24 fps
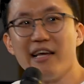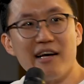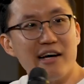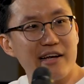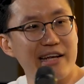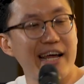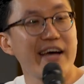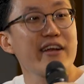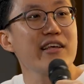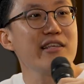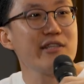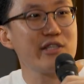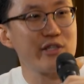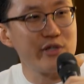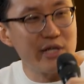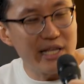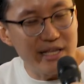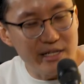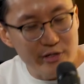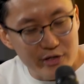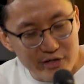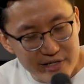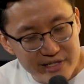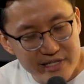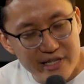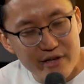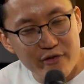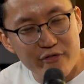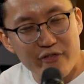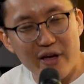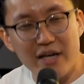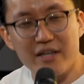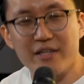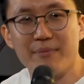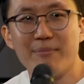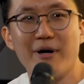another interesting
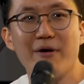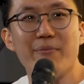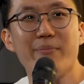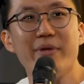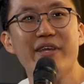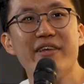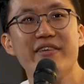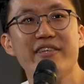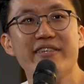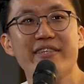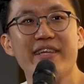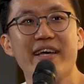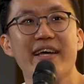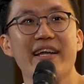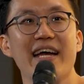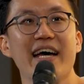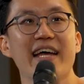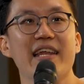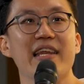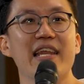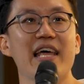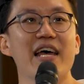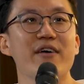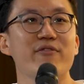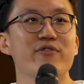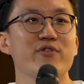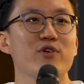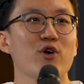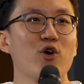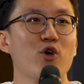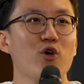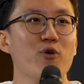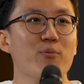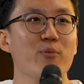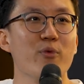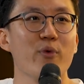fact about me is that I left
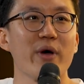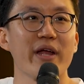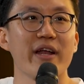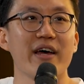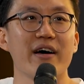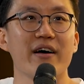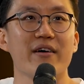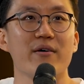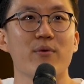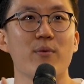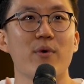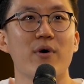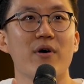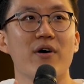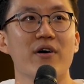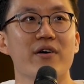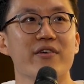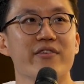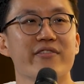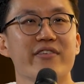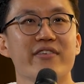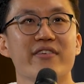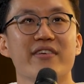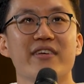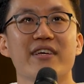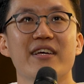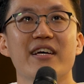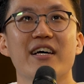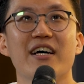home when I was